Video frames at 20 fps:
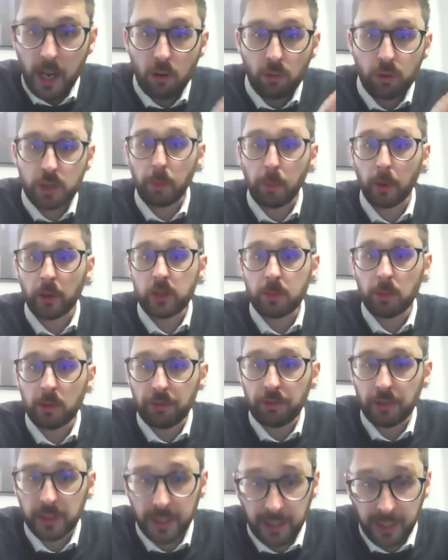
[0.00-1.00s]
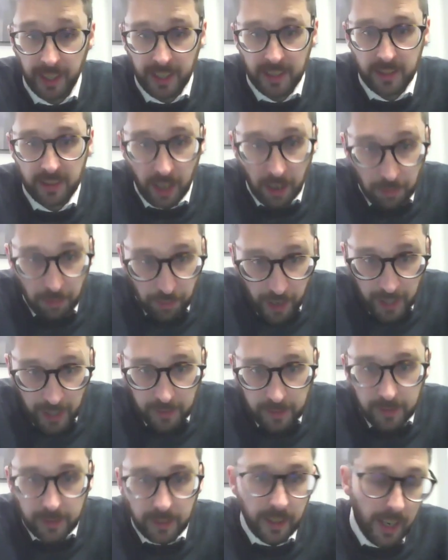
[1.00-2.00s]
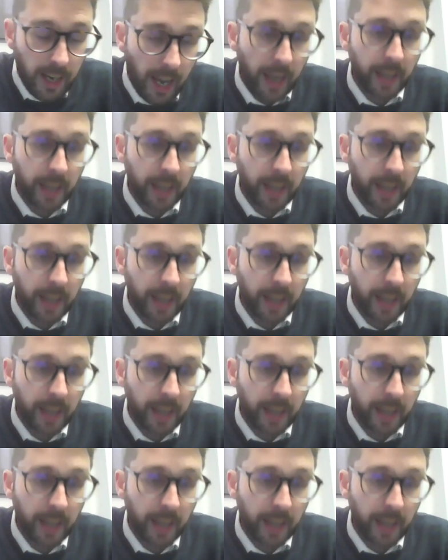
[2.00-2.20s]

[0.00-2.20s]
responsible for today's event,